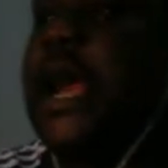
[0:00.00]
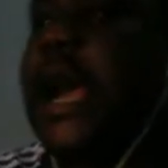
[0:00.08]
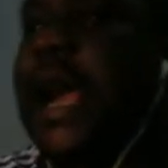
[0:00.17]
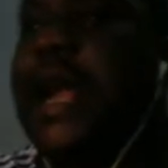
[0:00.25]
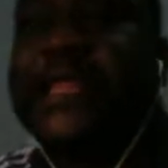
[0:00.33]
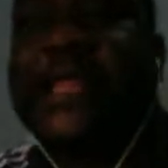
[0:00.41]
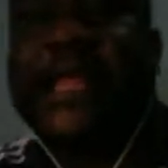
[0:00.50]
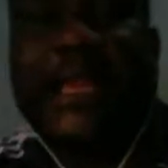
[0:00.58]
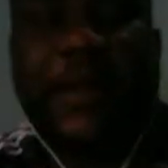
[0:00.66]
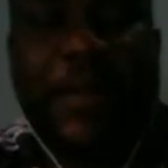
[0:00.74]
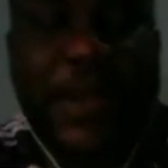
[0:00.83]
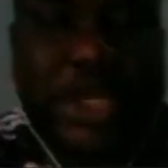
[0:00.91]
I think
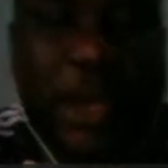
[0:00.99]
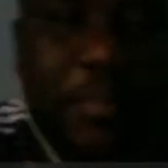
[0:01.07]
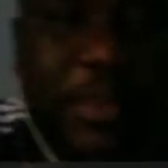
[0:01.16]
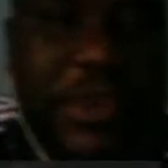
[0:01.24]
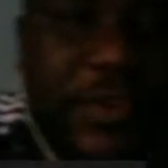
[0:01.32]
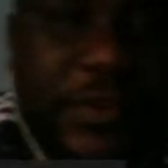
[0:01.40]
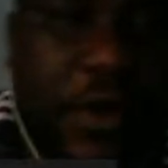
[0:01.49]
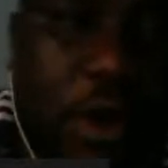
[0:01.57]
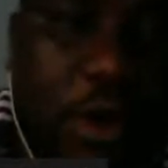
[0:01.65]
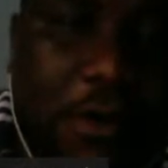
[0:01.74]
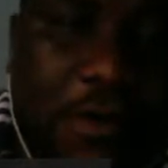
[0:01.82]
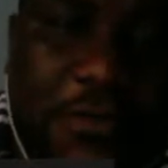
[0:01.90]
the major piece
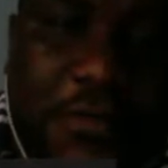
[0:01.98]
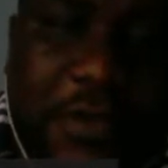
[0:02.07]
of